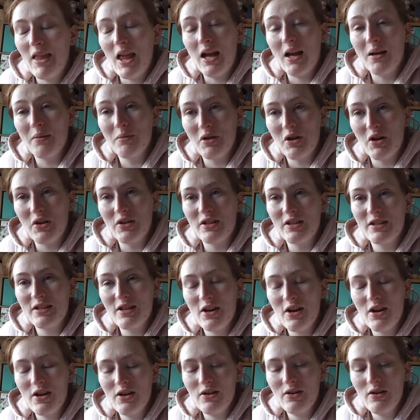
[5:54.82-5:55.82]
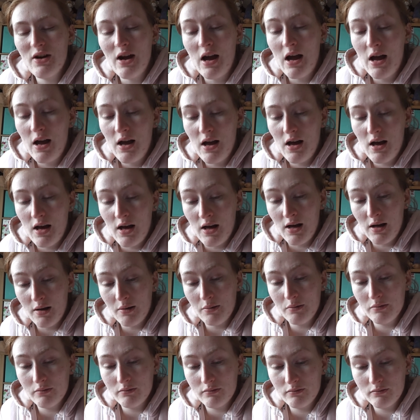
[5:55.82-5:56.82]
I'm going to
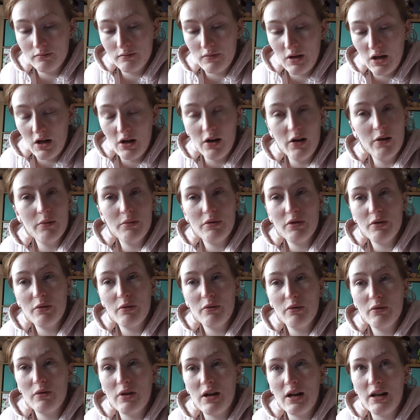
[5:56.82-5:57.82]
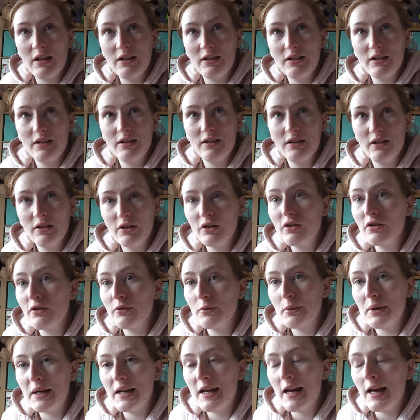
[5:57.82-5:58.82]
go. I hope you all had a good
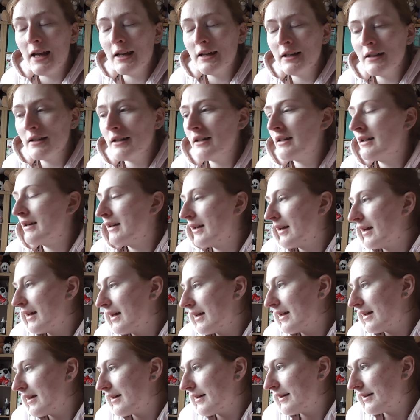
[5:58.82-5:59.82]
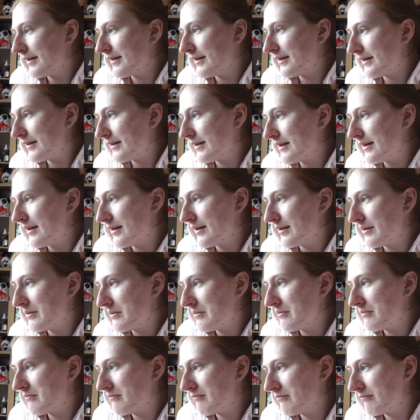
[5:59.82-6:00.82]
weekend.
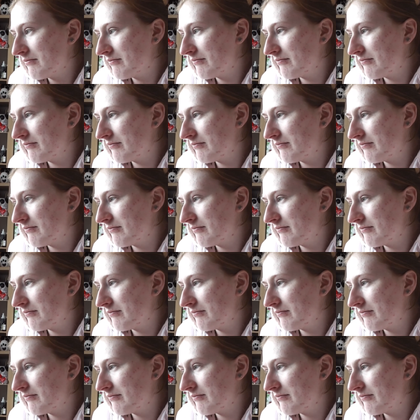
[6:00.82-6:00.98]
Yeah.